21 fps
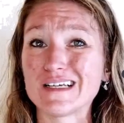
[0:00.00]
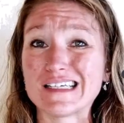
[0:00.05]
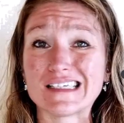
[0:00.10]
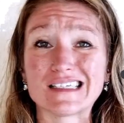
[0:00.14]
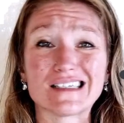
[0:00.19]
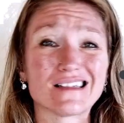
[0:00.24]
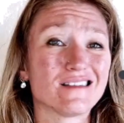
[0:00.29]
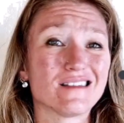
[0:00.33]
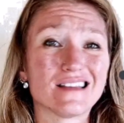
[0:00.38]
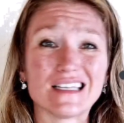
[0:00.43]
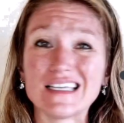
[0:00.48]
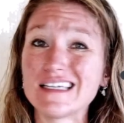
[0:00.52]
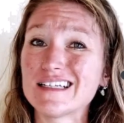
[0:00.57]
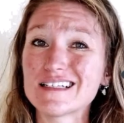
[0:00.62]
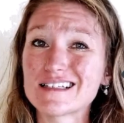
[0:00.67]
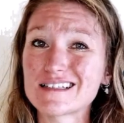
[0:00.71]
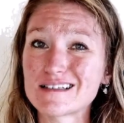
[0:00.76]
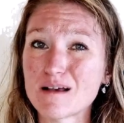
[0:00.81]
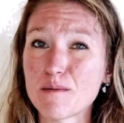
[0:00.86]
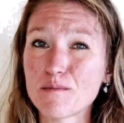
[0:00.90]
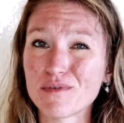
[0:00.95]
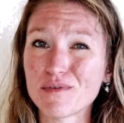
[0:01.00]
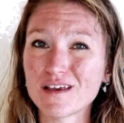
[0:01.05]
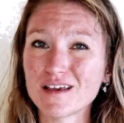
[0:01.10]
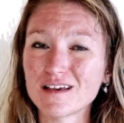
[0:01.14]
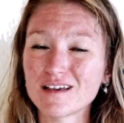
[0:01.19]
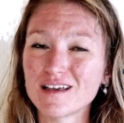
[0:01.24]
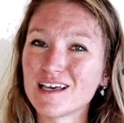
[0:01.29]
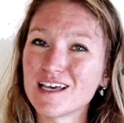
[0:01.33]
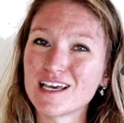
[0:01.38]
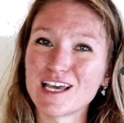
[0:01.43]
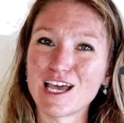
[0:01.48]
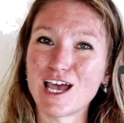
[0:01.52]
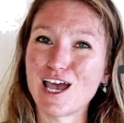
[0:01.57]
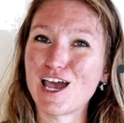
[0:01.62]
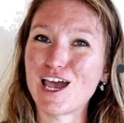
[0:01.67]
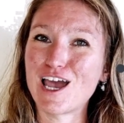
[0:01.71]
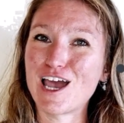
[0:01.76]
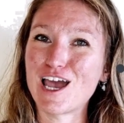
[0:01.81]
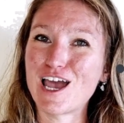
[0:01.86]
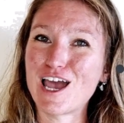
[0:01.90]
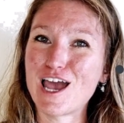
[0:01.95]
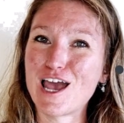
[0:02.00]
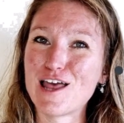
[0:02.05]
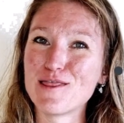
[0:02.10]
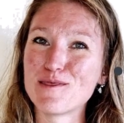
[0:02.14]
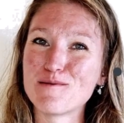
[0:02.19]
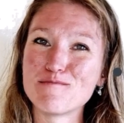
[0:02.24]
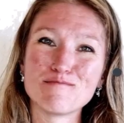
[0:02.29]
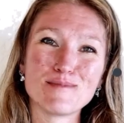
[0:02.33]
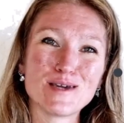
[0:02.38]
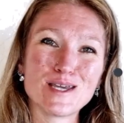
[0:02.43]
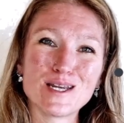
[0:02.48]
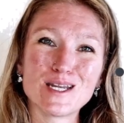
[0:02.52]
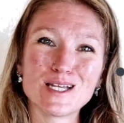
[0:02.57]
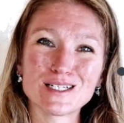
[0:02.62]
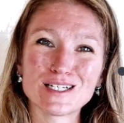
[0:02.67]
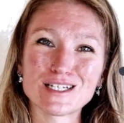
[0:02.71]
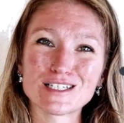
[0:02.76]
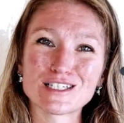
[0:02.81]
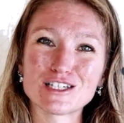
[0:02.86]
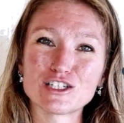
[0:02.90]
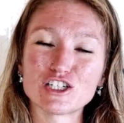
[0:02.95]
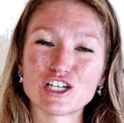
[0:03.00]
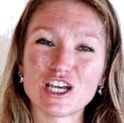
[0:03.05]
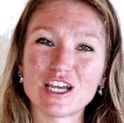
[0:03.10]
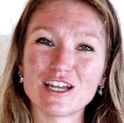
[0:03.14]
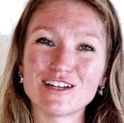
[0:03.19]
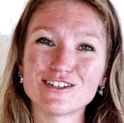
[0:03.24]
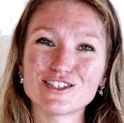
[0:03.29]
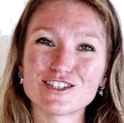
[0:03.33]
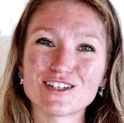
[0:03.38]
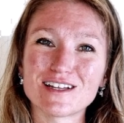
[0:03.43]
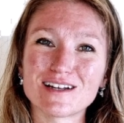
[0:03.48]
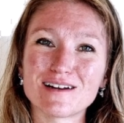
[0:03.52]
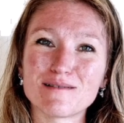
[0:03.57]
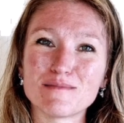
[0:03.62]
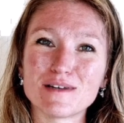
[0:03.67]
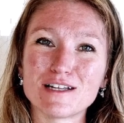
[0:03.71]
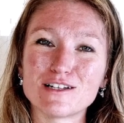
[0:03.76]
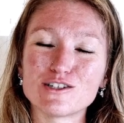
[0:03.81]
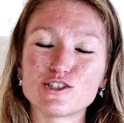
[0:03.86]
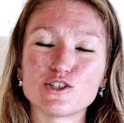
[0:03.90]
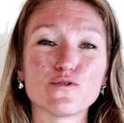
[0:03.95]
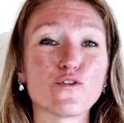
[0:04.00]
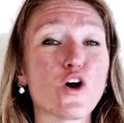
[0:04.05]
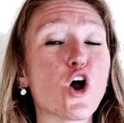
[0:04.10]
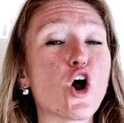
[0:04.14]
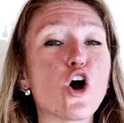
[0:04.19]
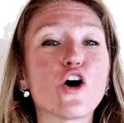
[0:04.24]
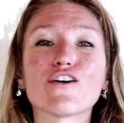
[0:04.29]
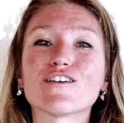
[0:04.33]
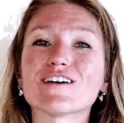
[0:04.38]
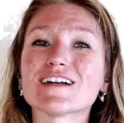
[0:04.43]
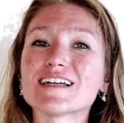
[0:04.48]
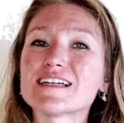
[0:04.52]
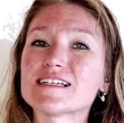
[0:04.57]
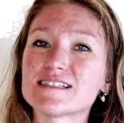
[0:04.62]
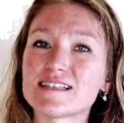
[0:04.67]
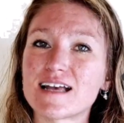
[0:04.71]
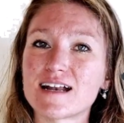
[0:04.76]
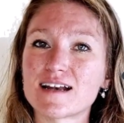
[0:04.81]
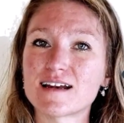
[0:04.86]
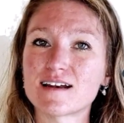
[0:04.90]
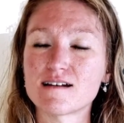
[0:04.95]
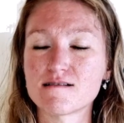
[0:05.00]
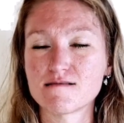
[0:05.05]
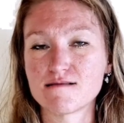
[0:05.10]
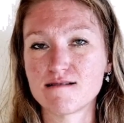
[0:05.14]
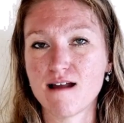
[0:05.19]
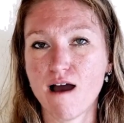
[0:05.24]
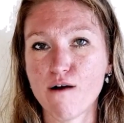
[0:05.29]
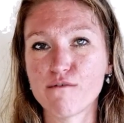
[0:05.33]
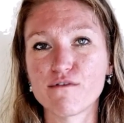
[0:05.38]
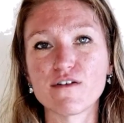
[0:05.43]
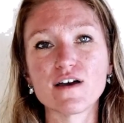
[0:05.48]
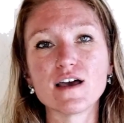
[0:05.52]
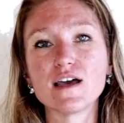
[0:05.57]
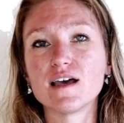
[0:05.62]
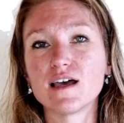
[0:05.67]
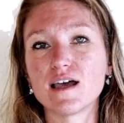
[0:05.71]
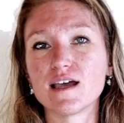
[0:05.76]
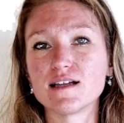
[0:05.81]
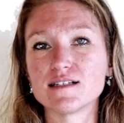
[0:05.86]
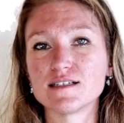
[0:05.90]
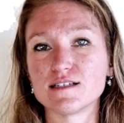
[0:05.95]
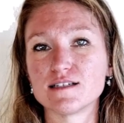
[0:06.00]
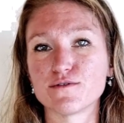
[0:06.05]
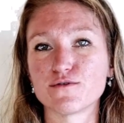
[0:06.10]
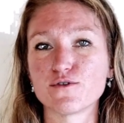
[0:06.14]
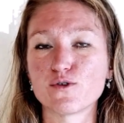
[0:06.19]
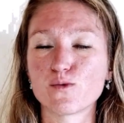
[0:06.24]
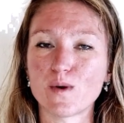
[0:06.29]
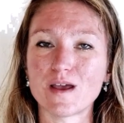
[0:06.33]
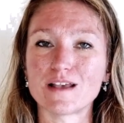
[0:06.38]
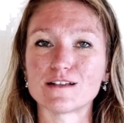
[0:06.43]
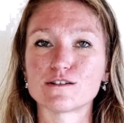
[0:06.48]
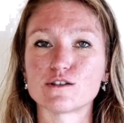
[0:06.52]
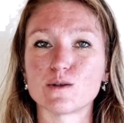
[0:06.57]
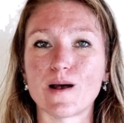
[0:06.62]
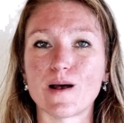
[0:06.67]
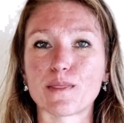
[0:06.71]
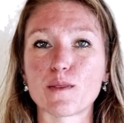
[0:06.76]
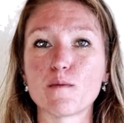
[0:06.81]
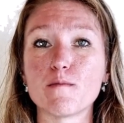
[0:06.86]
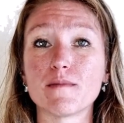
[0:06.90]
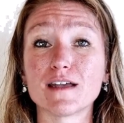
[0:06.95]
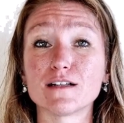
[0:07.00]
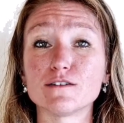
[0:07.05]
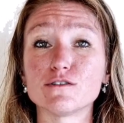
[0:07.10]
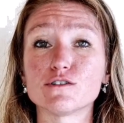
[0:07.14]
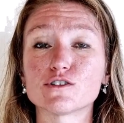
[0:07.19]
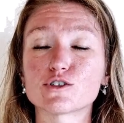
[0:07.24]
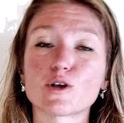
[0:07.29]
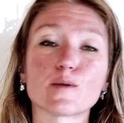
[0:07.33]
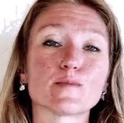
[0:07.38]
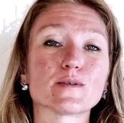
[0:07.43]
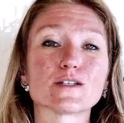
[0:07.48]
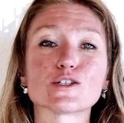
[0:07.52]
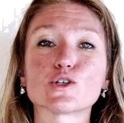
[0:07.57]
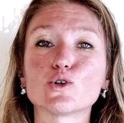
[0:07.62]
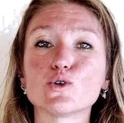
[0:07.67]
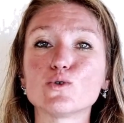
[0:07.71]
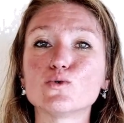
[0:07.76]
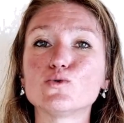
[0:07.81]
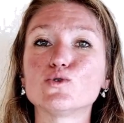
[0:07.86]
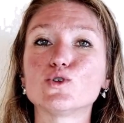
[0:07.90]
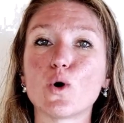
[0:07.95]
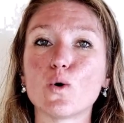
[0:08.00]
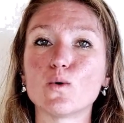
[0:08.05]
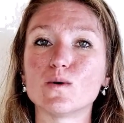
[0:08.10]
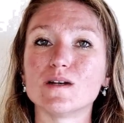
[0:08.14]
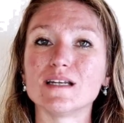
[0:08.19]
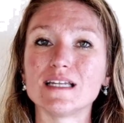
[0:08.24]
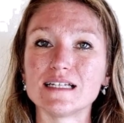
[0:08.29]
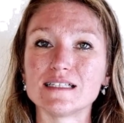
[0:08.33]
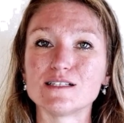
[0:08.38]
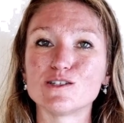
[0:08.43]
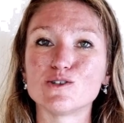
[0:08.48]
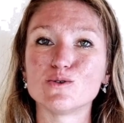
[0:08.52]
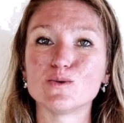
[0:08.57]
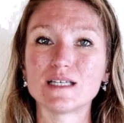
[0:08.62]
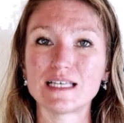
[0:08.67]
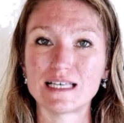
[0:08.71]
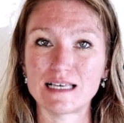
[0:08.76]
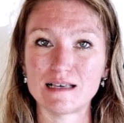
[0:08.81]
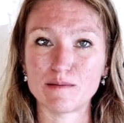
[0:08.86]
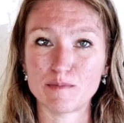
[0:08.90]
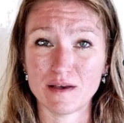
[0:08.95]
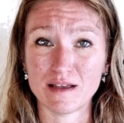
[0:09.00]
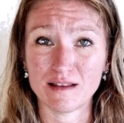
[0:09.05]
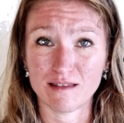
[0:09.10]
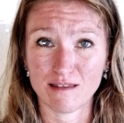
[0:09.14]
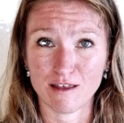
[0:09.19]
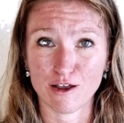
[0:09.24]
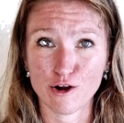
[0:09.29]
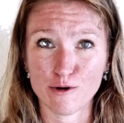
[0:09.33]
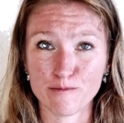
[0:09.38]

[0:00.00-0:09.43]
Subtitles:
delete something and the meaning doesn't change, then it means you've already said it enough in different ways throughout the manuscript, so you don't need to keep it there.